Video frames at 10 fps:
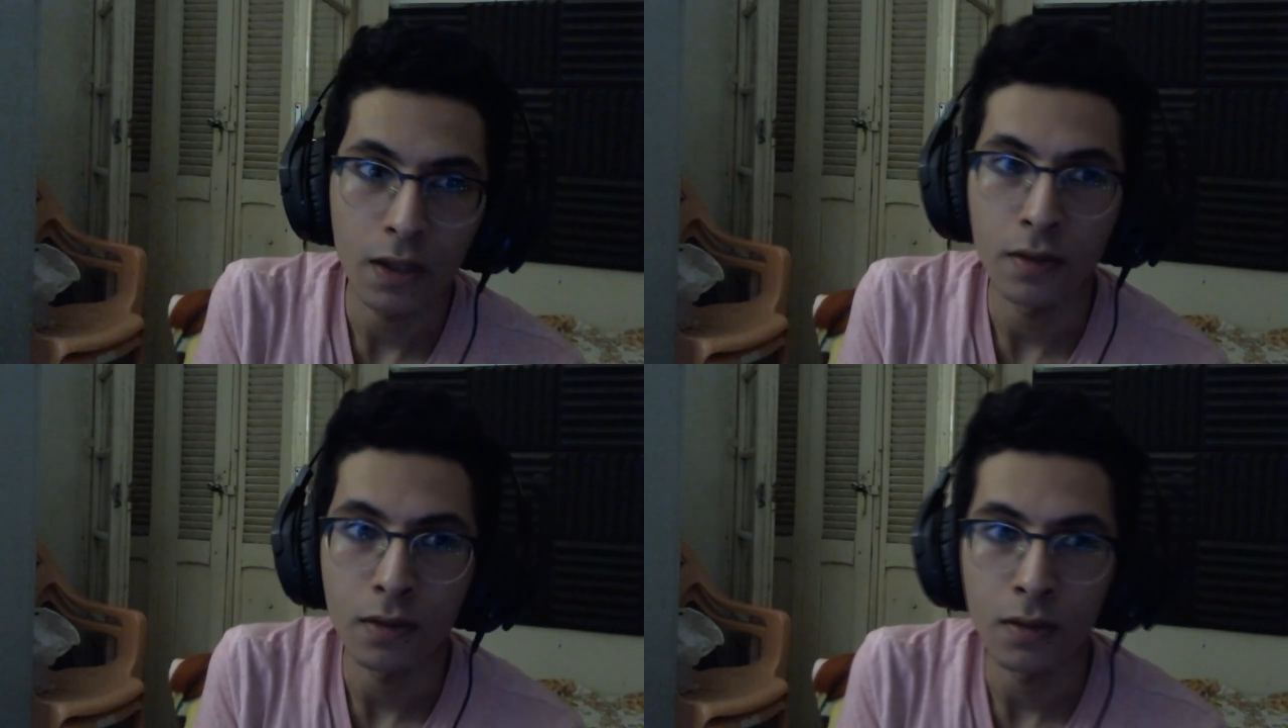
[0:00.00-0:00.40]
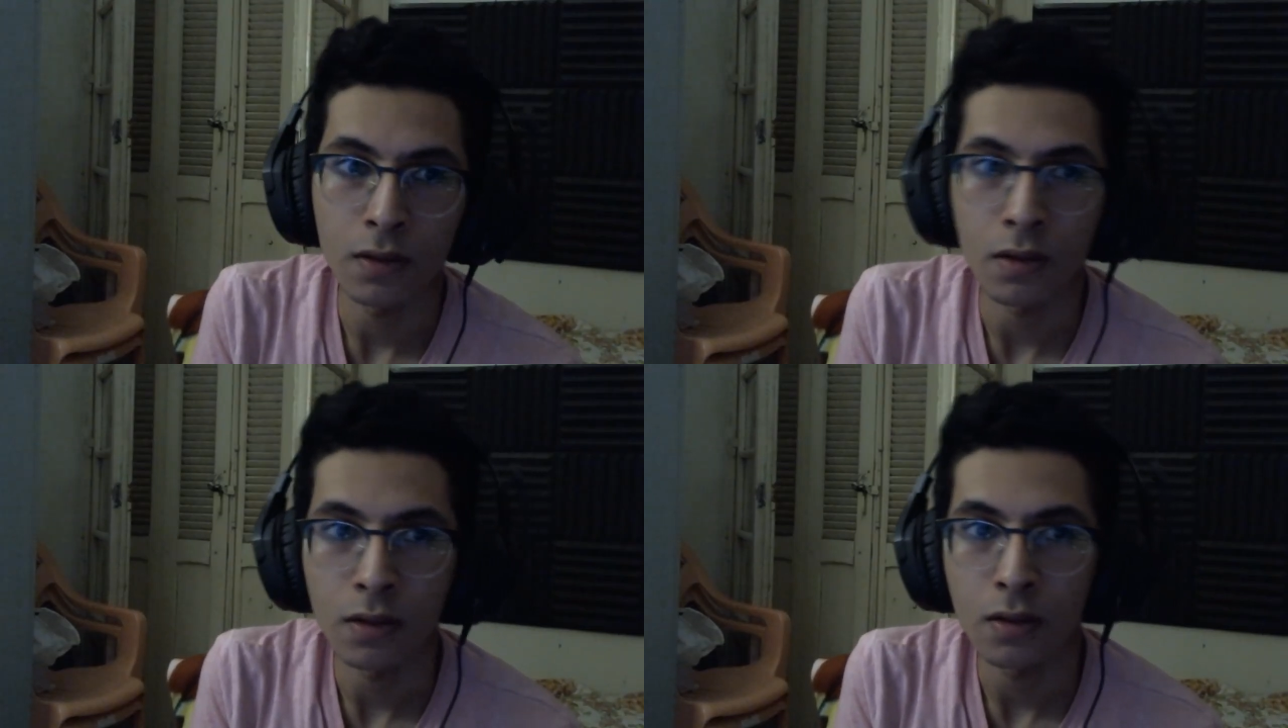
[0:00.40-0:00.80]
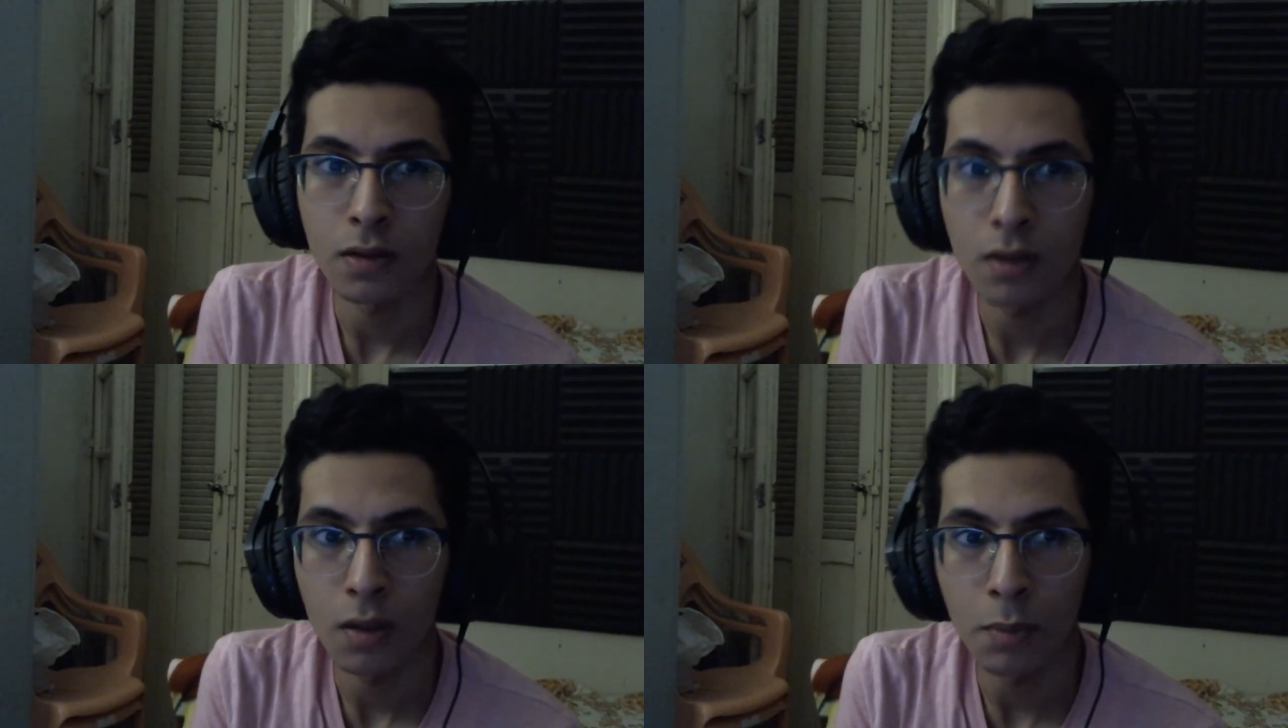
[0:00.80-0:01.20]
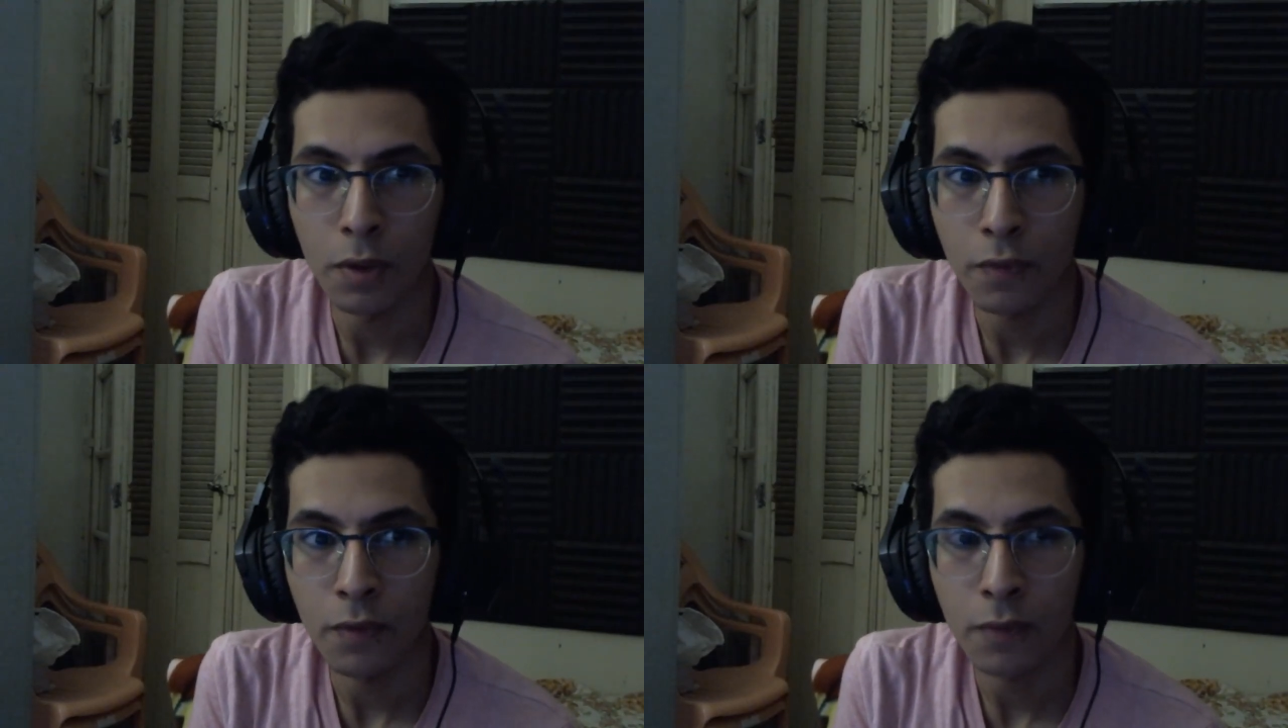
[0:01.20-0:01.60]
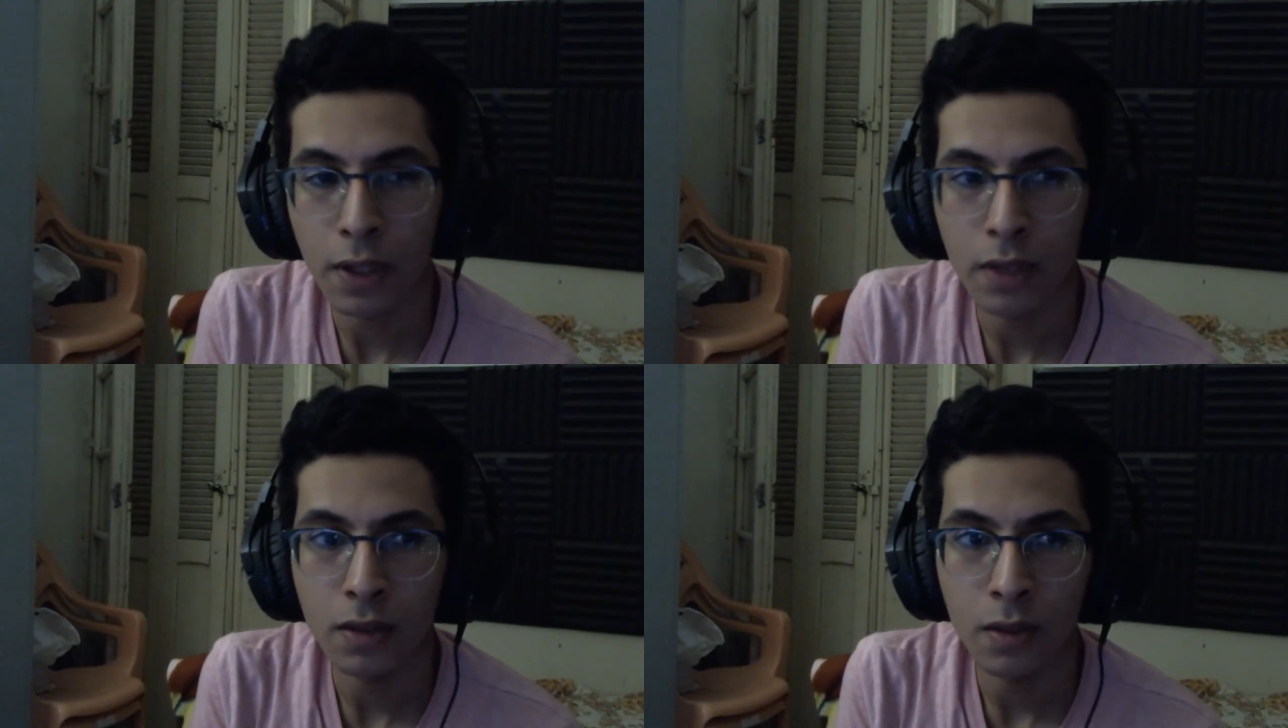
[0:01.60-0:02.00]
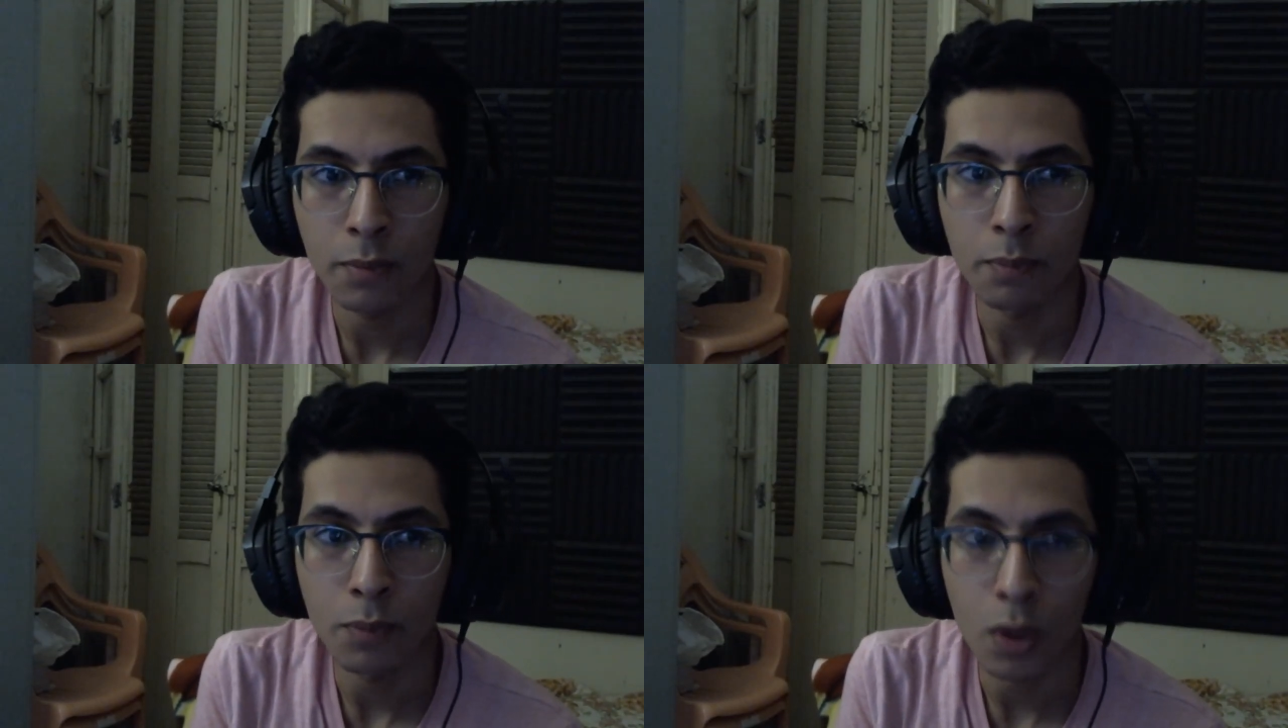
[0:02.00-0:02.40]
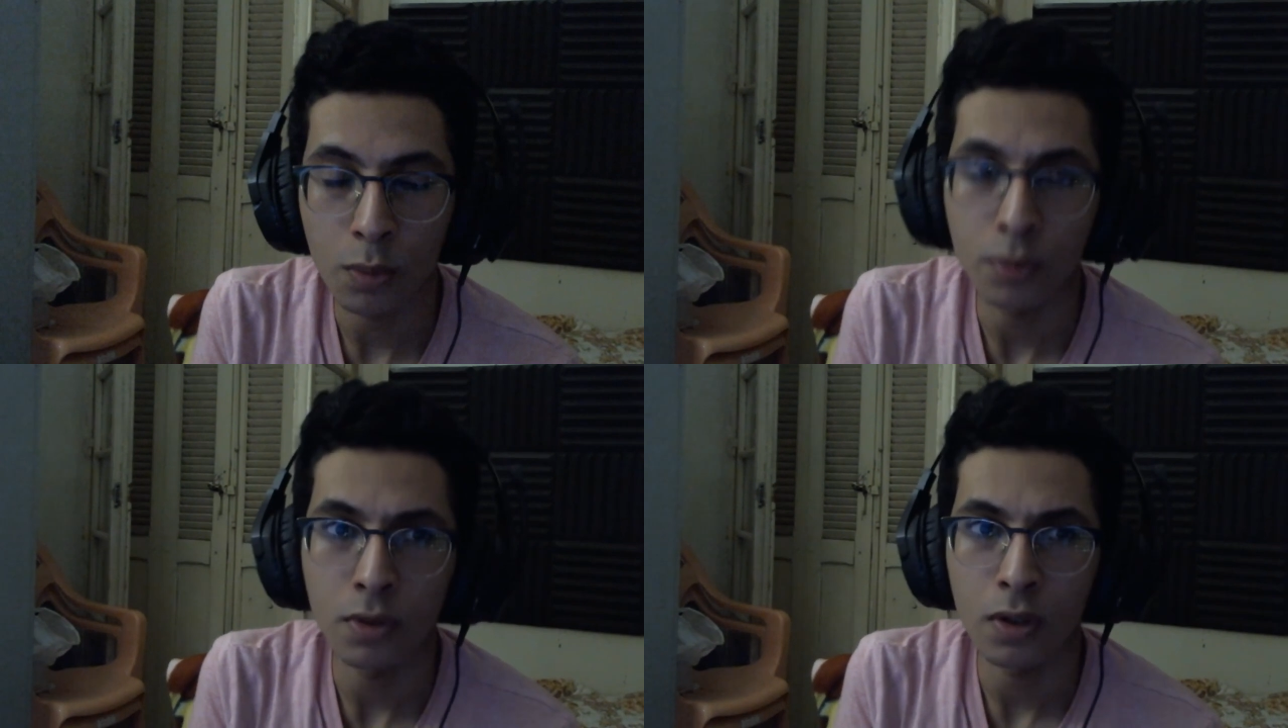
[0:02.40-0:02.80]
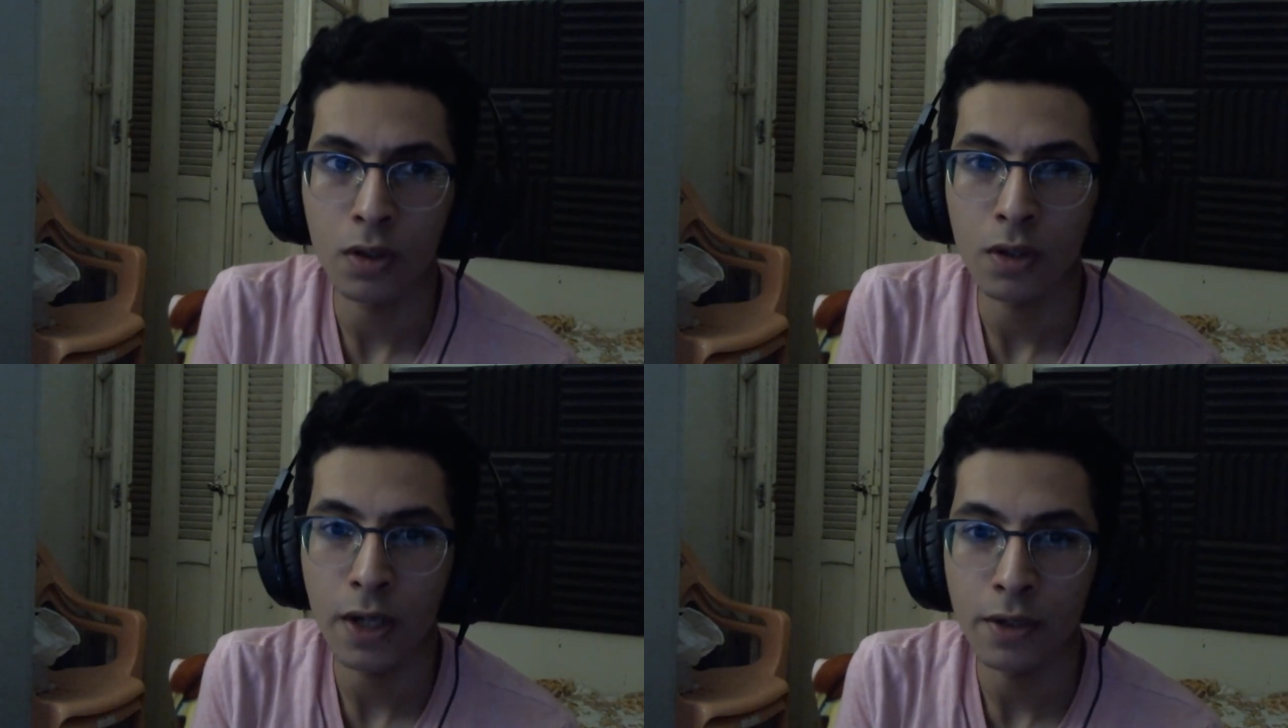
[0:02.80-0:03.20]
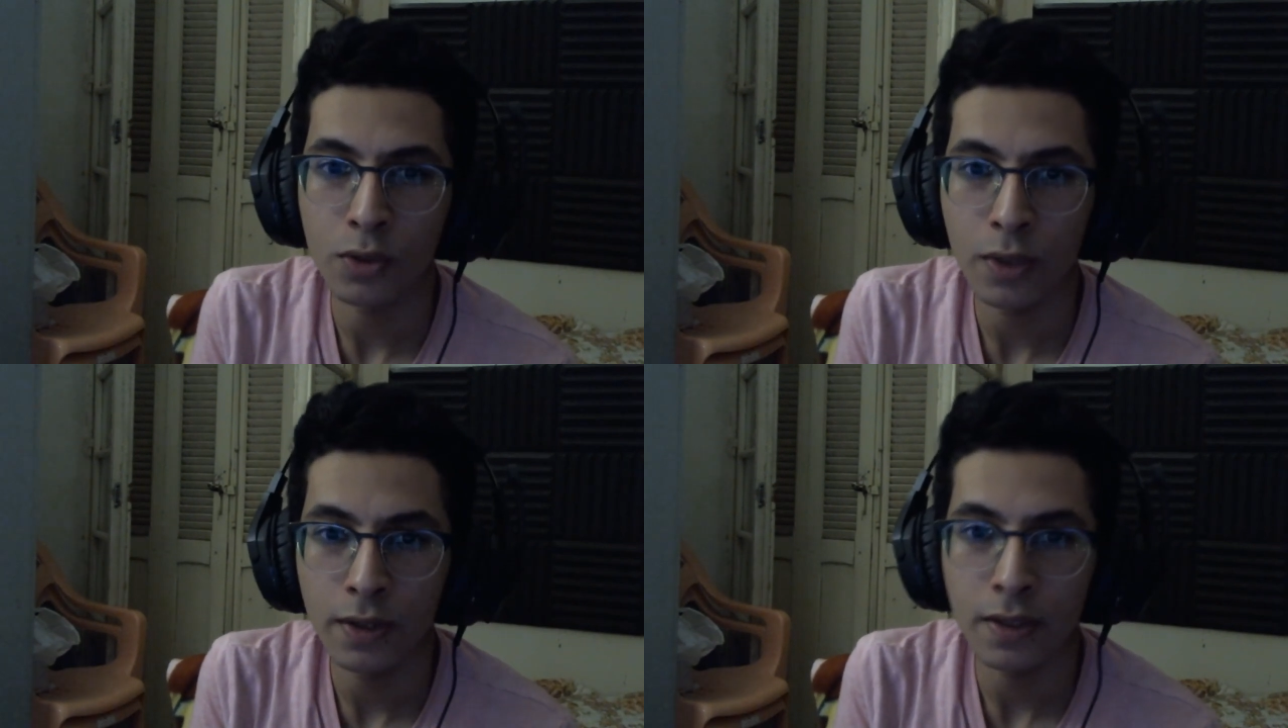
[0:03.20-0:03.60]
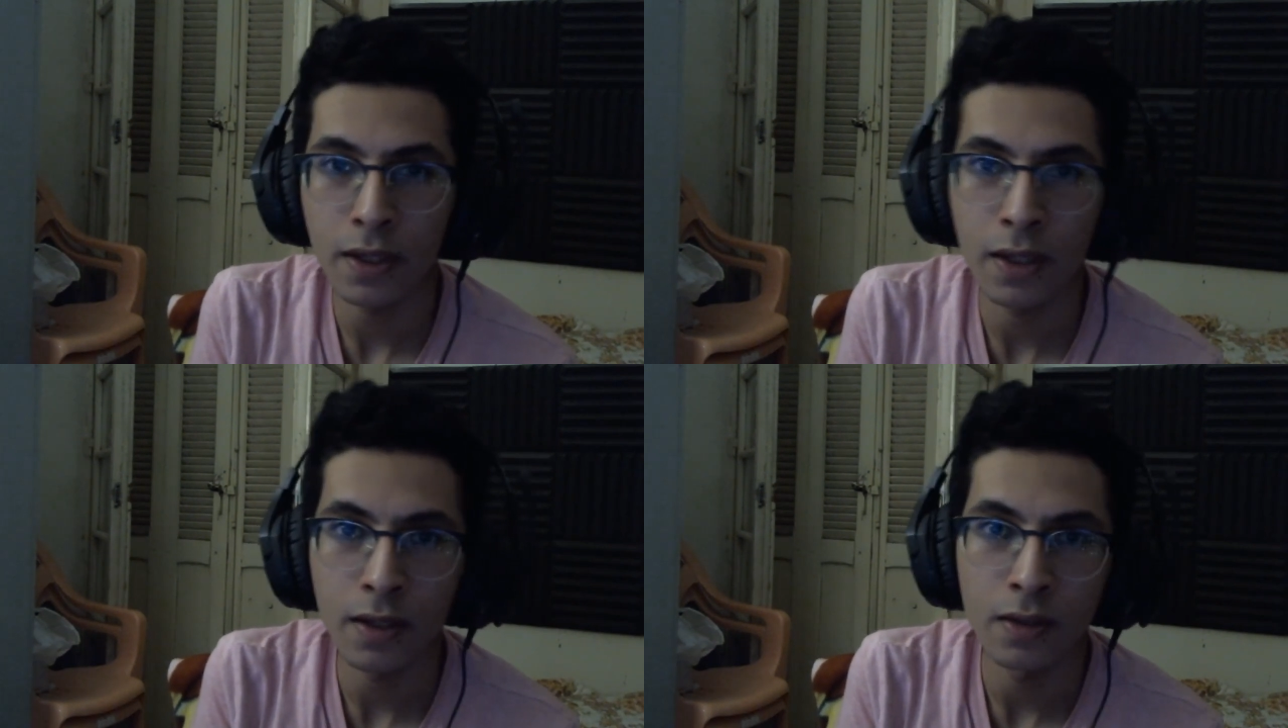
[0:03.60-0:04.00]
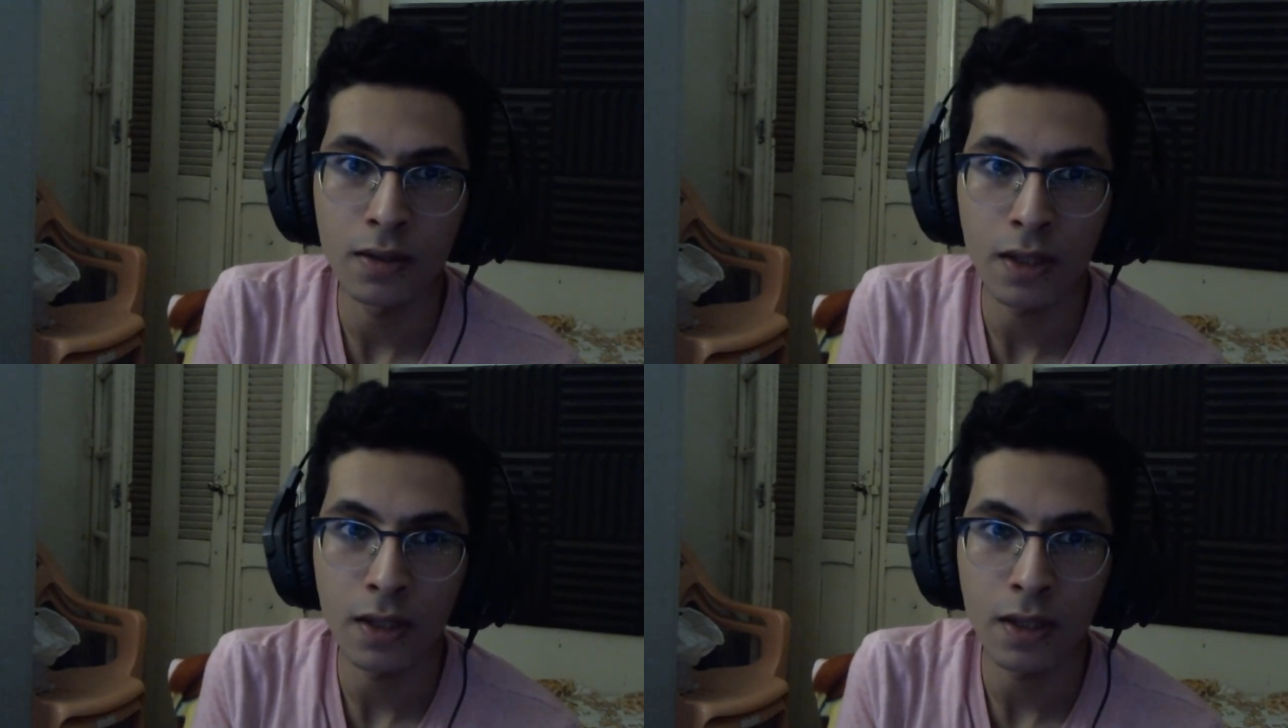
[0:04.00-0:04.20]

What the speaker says: and a month from that I'm probably gonna graduate and